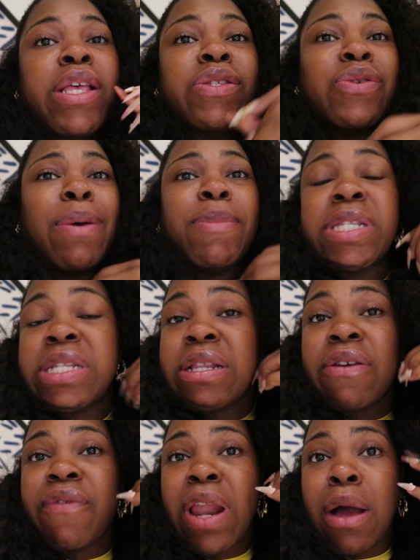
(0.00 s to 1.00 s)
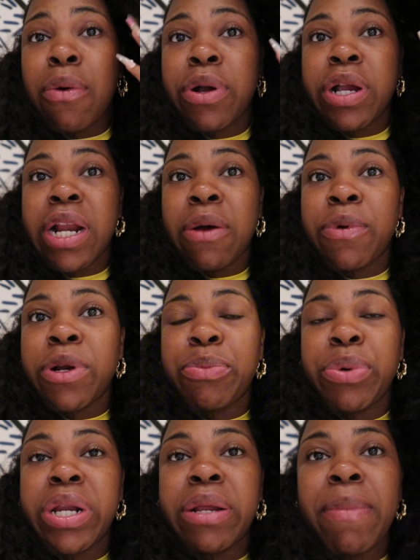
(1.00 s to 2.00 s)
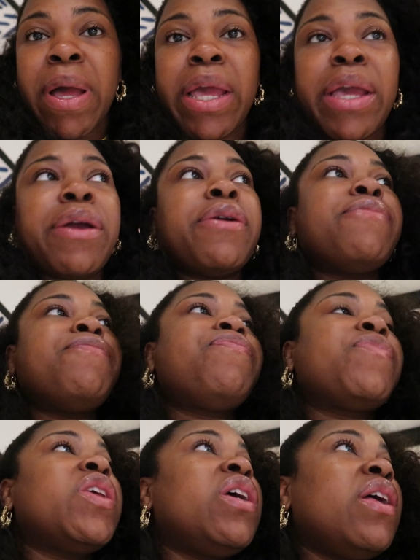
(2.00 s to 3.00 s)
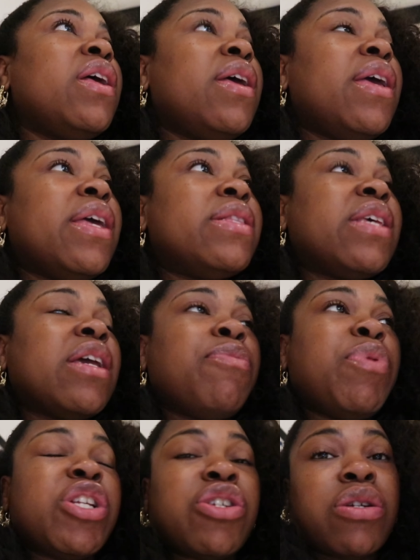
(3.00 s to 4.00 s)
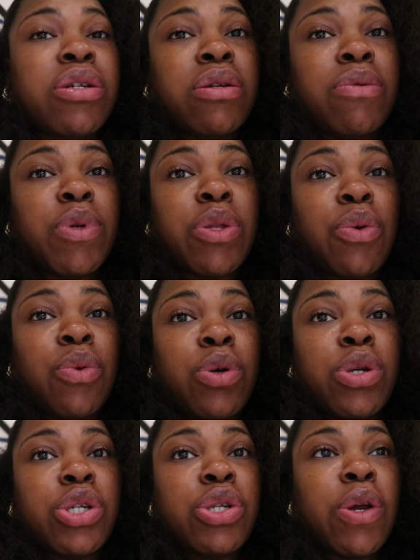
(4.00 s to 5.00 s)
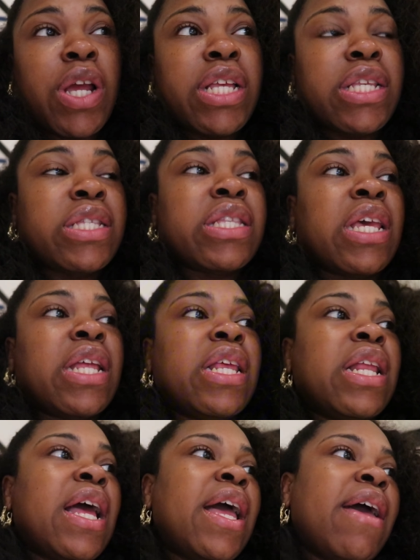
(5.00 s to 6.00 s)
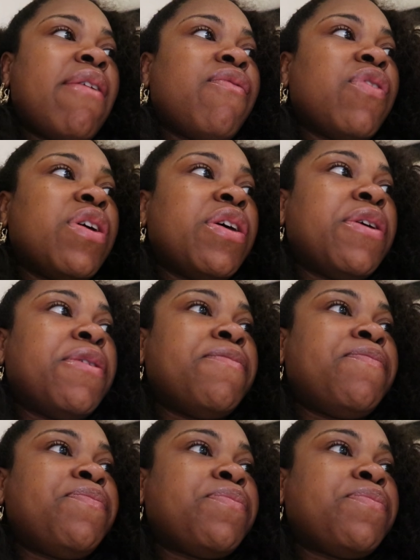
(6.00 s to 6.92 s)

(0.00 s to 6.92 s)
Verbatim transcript: So I'm still a flower and I want to put it in my hair and take a picture with the orange dress. And then I have a, uh,